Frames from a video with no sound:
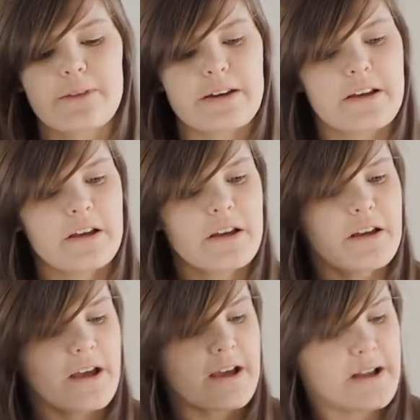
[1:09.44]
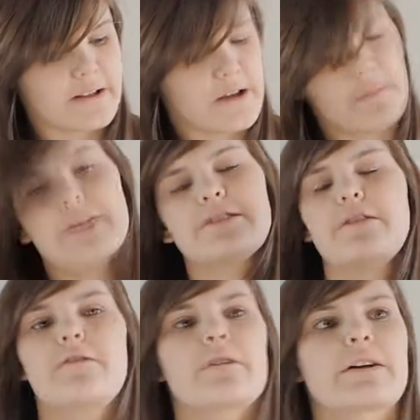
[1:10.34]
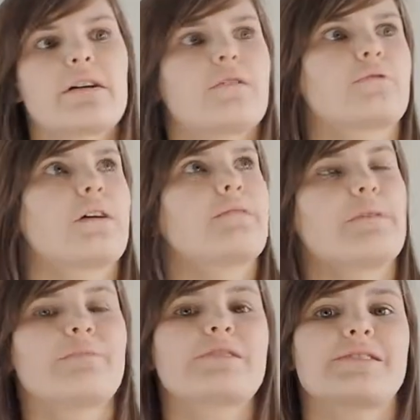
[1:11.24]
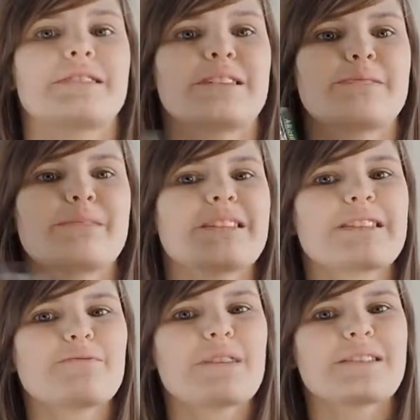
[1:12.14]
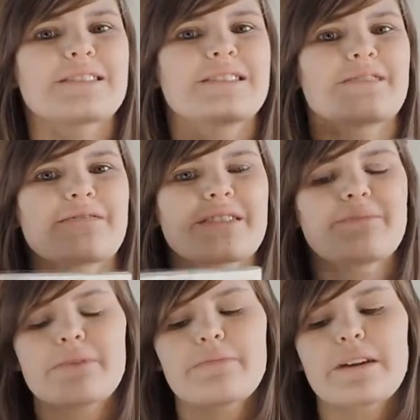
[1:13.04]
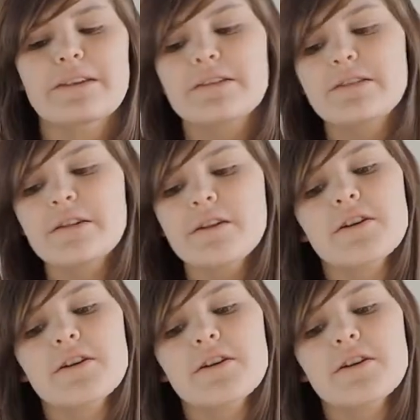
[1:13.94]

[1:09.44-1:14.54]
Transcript: anime, and Arpeggio I can't quite remember because it's been a little while since I've read a bit of manga,